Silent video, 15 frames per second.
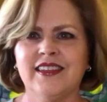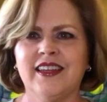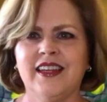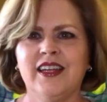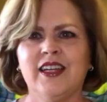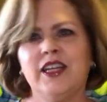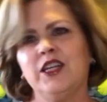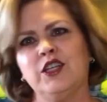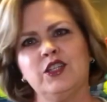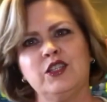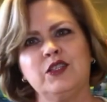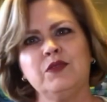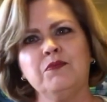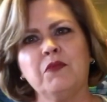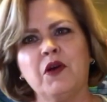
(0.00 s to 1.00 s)
It
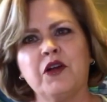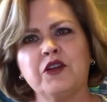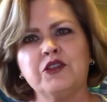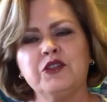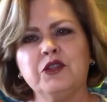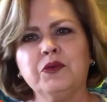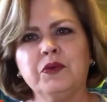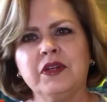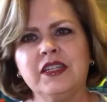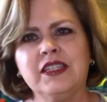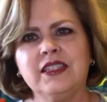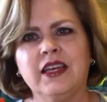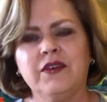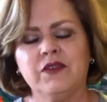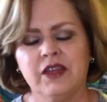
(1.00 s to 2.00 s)
is March the
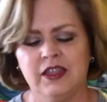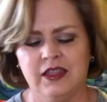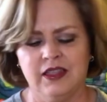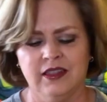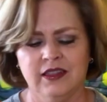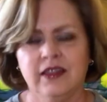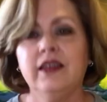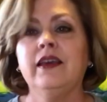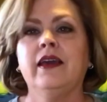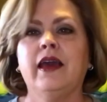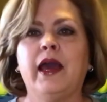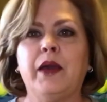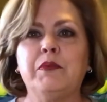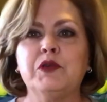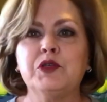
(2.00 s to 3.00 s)
27th.
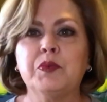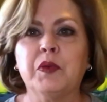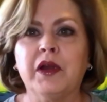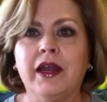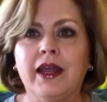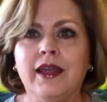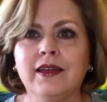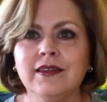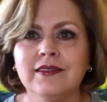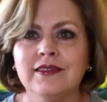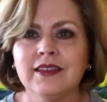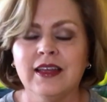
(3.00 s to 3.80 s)
Happy spring.